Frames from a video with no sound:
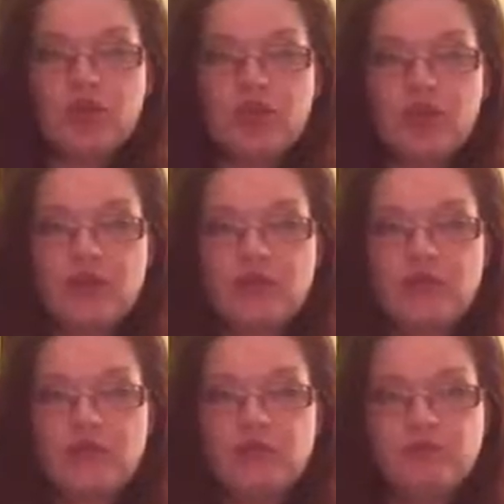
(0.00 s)

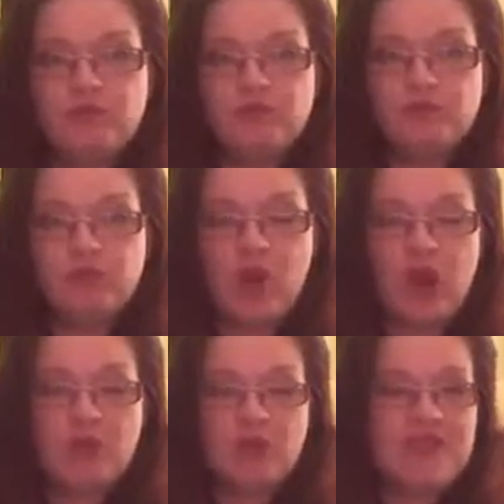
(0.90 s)
reader
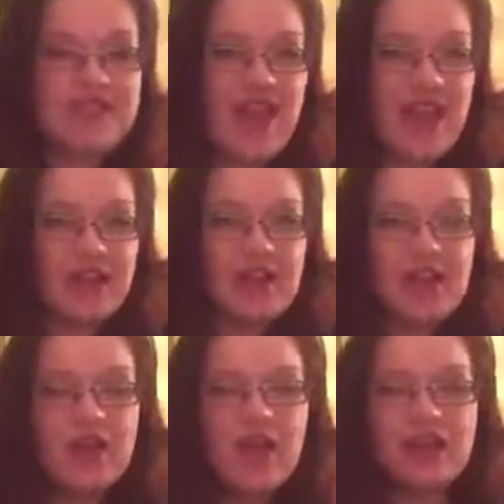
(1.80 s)
problems tag.
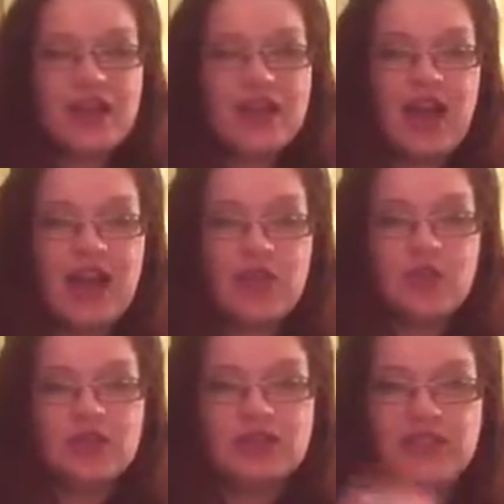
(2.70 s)
Again, I
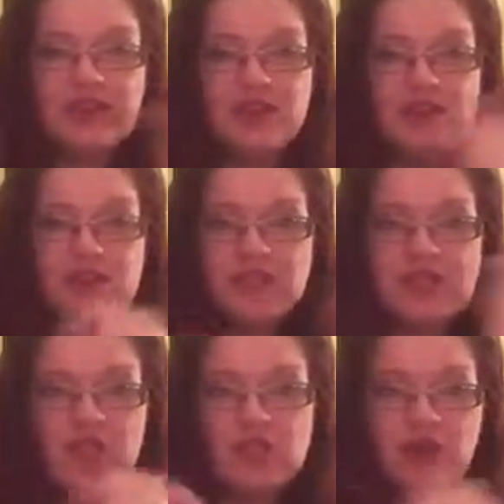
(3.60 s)
will link
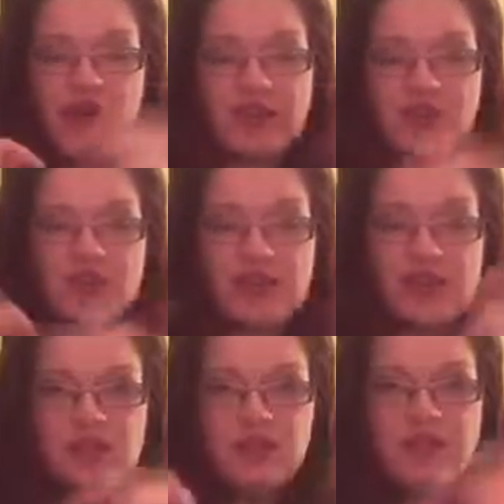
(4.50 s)
CH
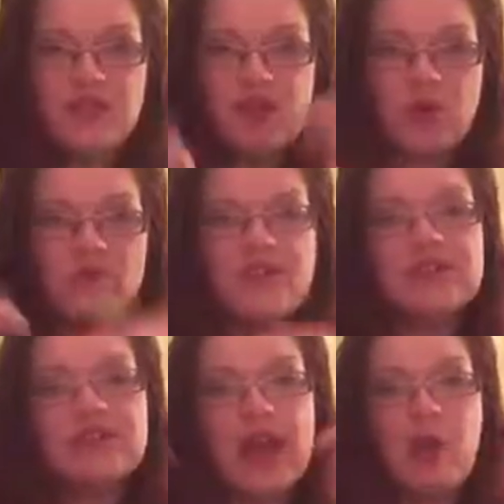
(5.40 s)
Boskyy's video of
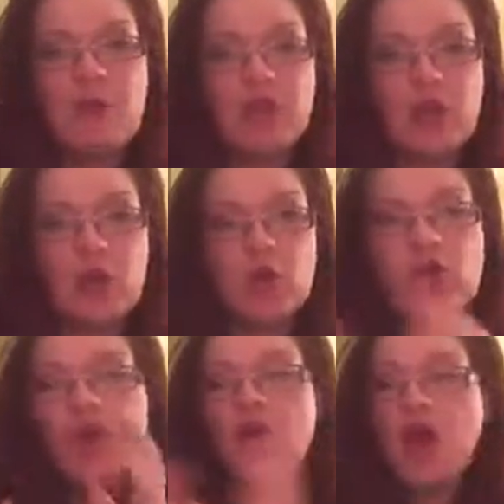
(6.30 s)
this down
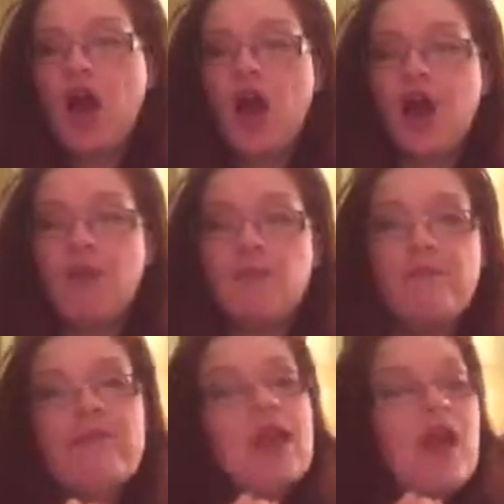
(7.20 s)
below.
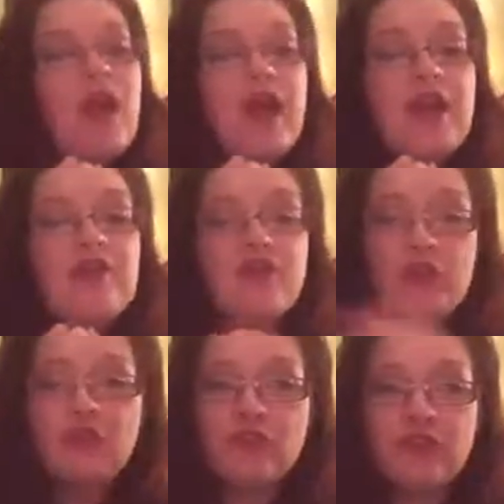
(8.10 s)
And
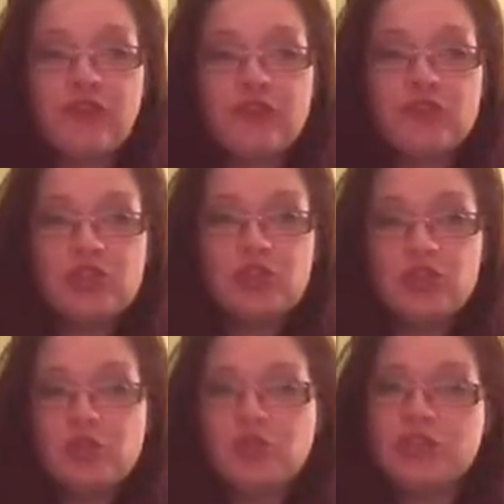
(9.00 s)
feel free
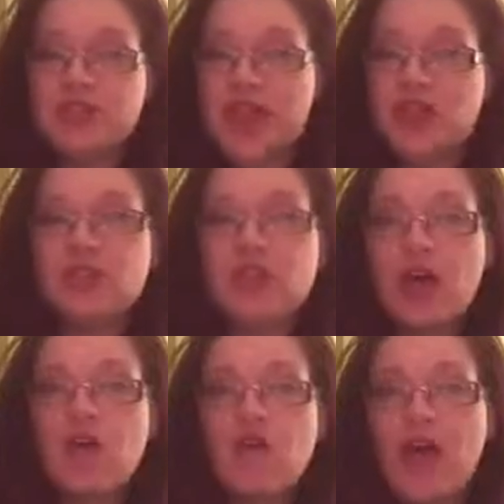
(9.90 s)
to do the tag
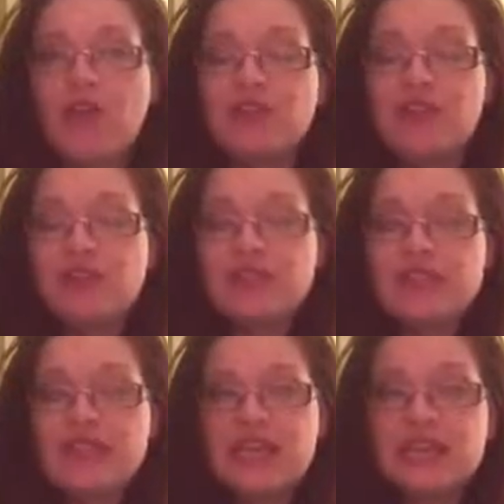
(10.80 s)
yourself. I would love to
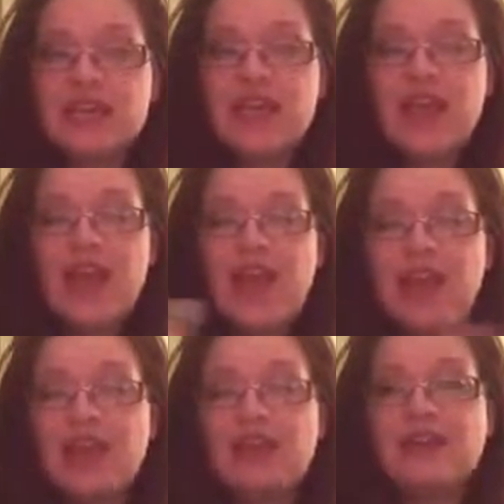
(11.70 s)
see it
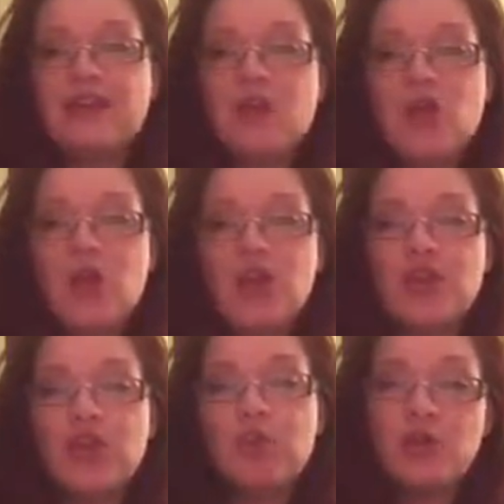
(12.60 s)
and know
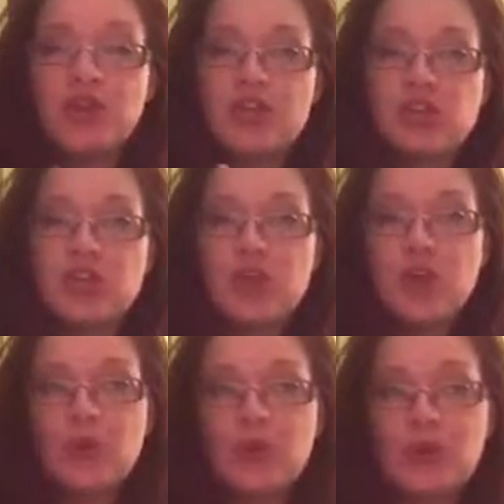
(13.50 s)
what your bookish
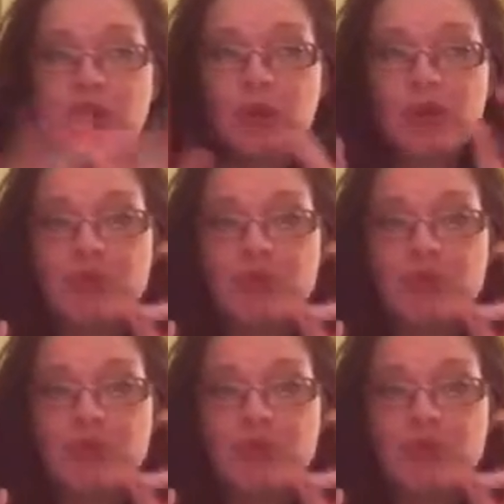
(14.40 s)
reader